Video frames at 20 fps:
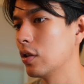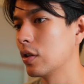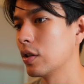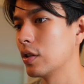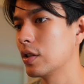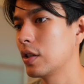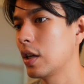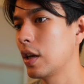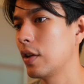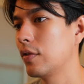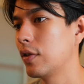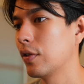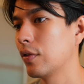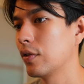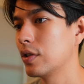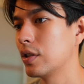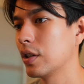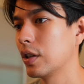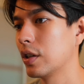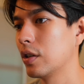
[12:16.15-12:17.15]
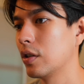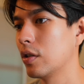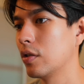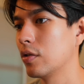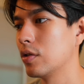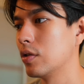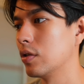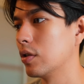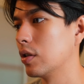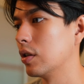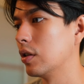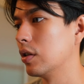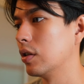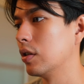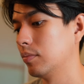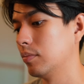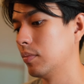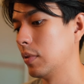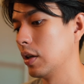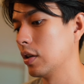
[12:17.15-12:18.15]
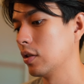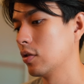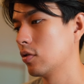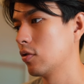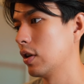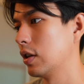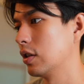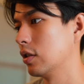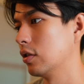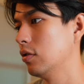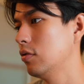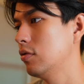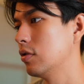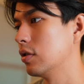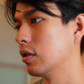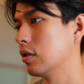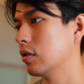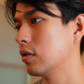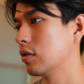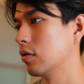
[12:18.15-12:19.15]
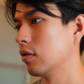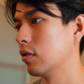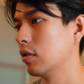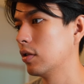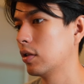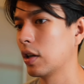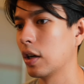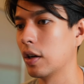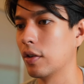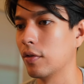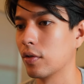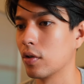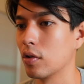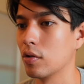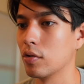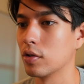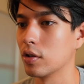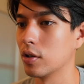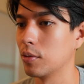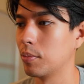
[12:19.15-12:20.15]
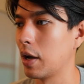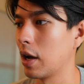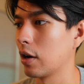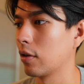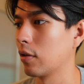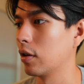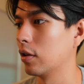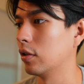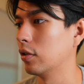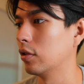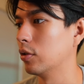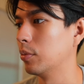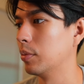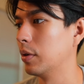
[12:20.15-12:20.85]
you can save different sticky notes you can make it translucent so it kind of goes in the background a little